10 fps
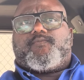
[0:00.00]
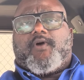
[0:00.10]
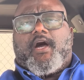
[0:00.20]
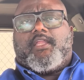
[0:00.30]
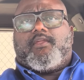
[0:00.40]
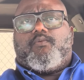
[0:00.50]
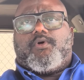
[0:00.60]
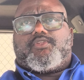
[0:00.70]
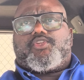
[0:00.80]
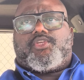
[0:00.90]
father
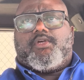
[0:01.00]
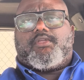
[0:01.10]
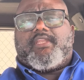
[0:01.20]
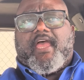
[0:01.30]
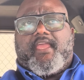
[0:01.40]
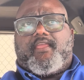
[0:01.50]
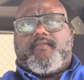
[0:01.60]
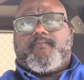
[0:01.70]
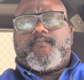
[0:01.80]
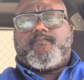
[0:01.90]
was a Suge Knight
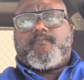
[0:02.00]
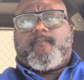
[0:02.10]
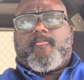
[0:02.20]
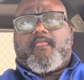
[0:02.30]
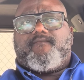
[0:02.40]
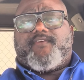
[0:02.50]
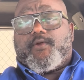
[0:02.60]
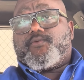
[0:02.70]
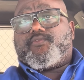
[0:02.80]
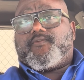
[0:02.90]

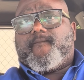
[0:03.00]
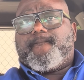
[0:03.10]
first.